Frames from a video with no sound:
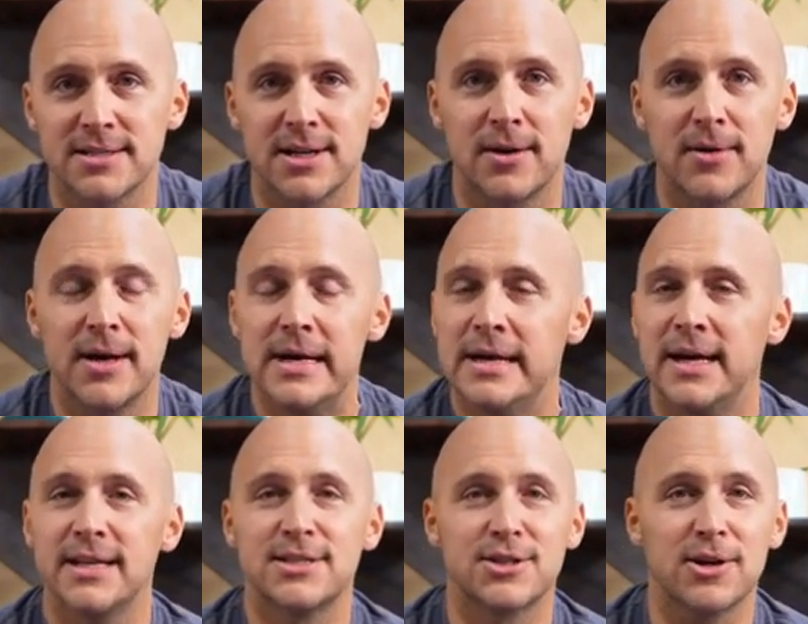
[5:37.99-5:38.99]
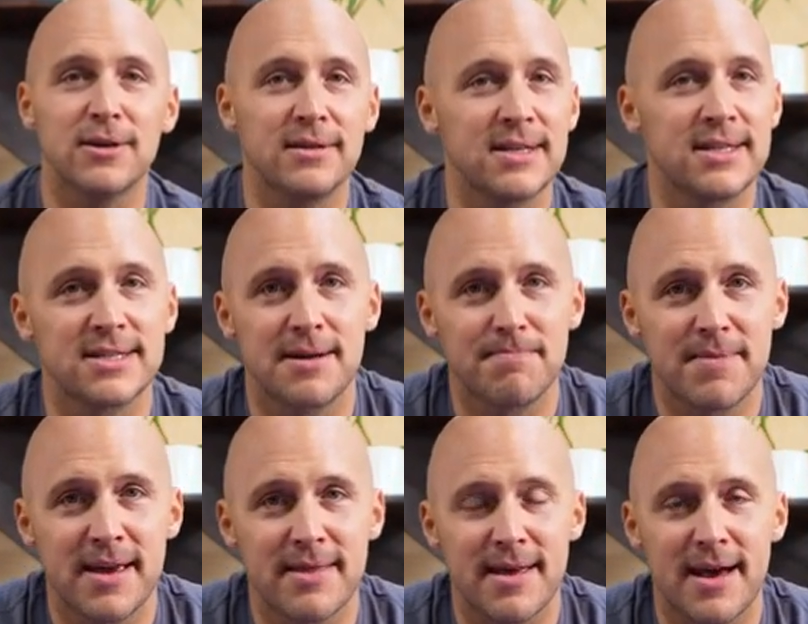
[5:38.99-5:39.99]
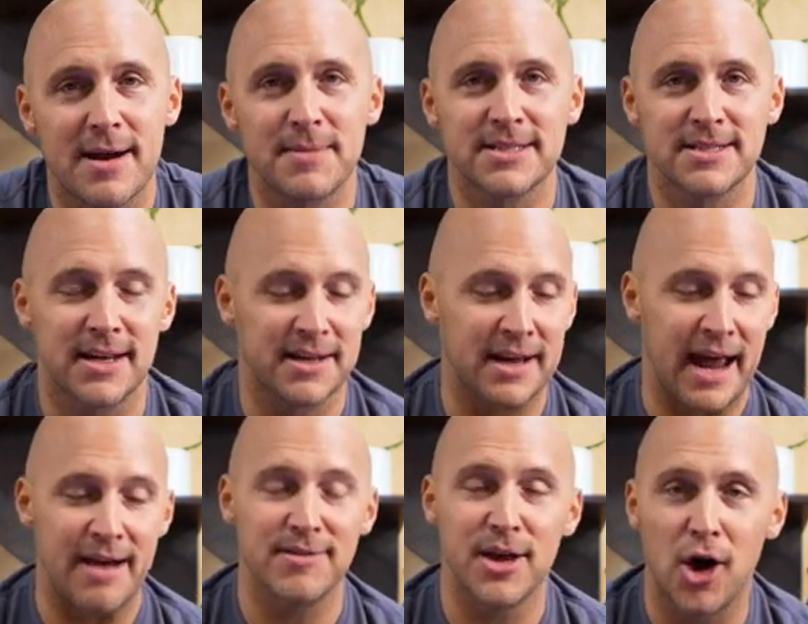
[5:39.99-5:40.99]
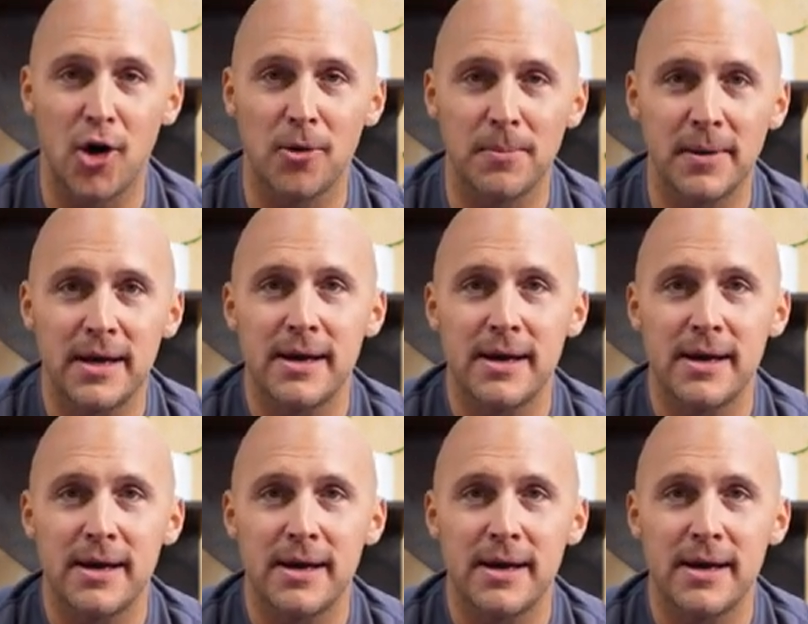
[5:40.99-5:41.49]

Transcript: So it's certainly something that I'm excited to have in the home.